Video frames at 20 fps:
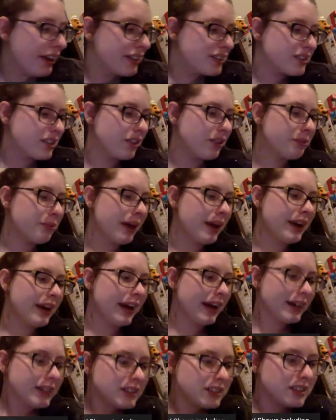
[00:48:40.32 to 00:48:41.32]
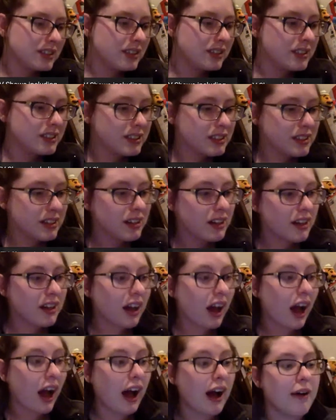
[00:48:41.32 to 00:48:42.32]
So my next
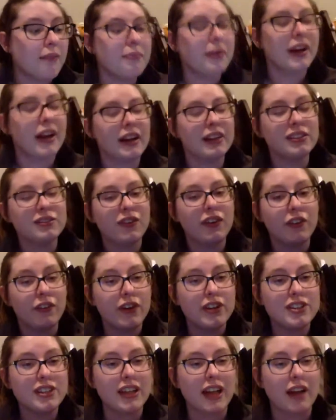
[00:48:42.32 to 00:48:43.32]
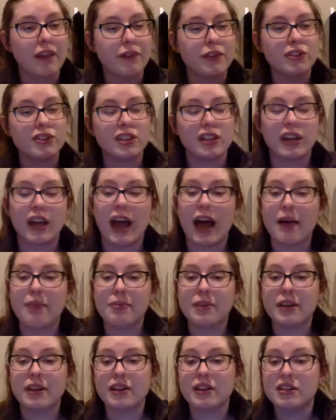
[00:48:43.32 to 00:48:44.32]
fundraising effort is going to
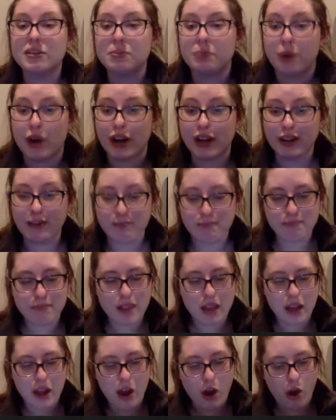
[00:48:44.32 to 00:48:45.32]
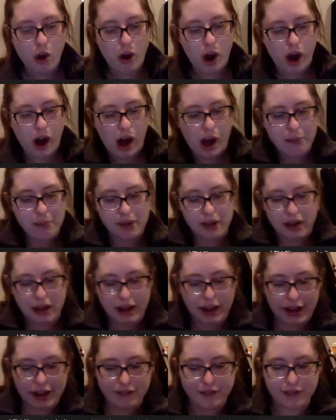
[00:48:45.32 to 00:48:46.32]
happen in the spring.
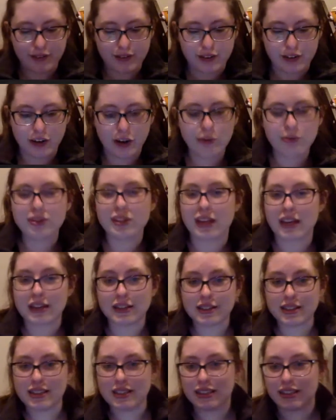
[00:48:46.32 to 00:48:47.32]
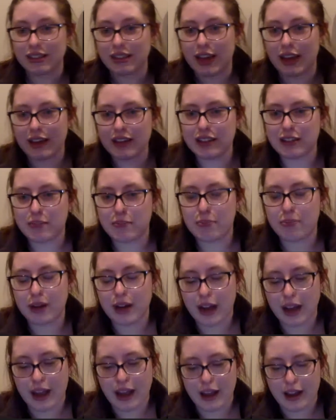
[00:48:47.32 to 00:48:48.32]
I have no date yet, but
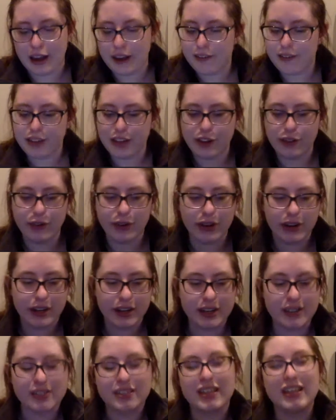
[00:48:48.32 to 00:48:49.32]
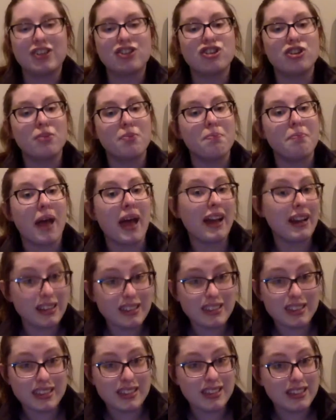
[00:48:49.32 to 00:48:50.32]
I have the organization
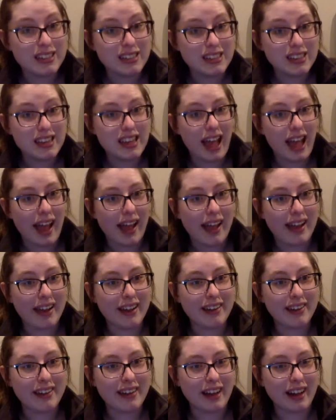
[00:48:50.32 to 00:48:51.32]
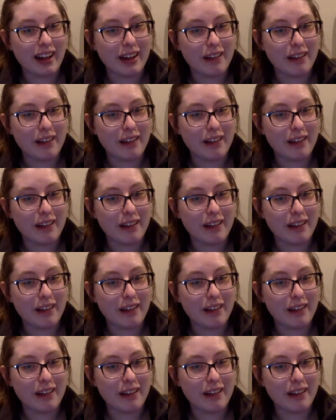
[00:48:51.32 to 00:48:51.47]
picked, and